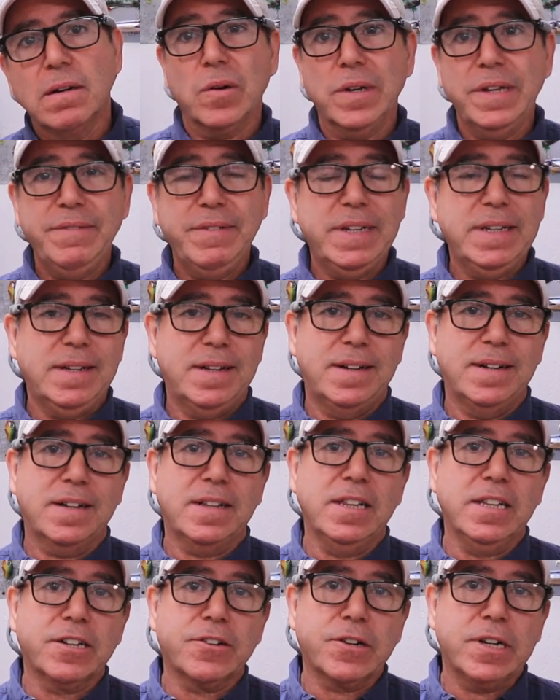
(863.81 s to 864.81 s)
or even a
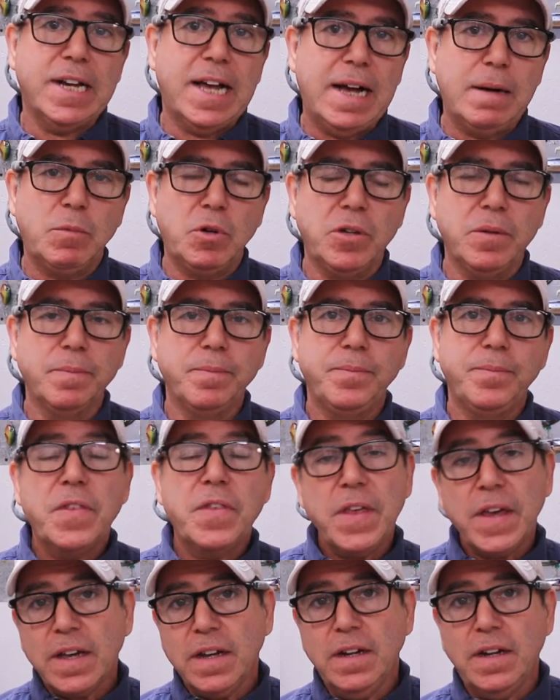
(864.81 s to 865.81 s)
clear enamel,
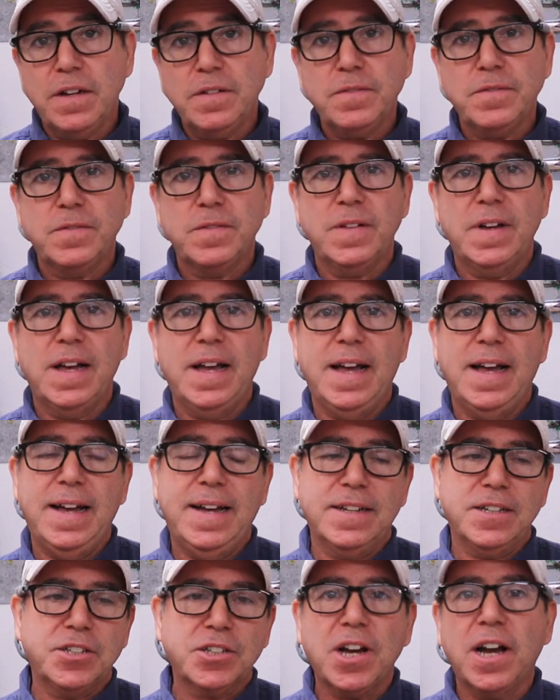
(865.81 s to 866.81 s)
thick enough
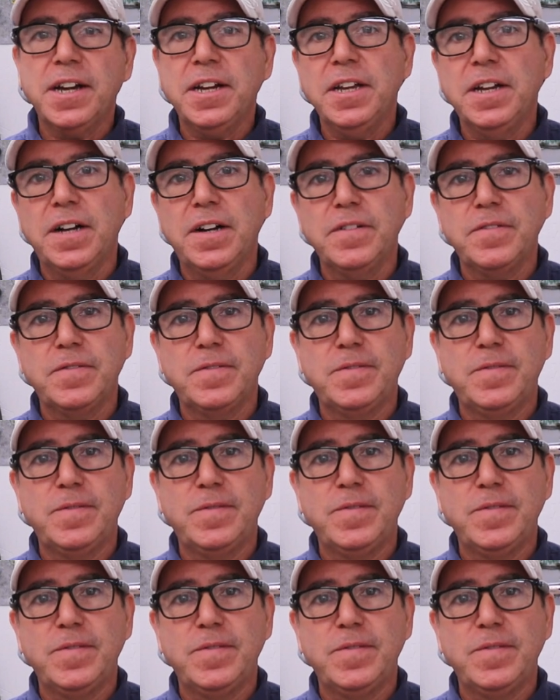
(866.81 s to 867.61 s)
and shiny enough